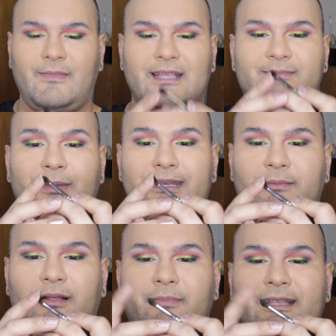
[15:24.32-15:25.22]
like it's
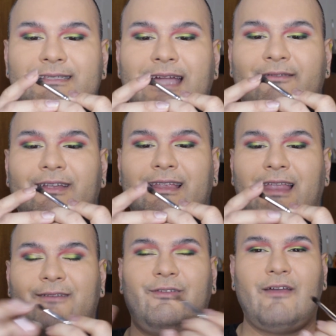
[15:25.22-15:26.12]
bendable, but it's not really
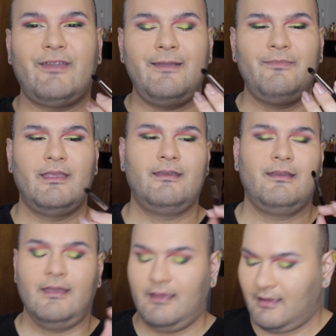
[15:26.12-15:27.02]
like fluffy.
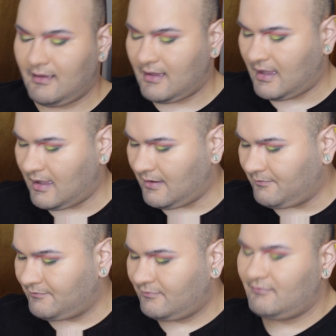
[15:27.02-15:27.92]

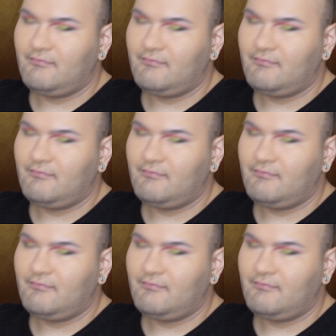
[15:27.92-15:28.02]
Pencil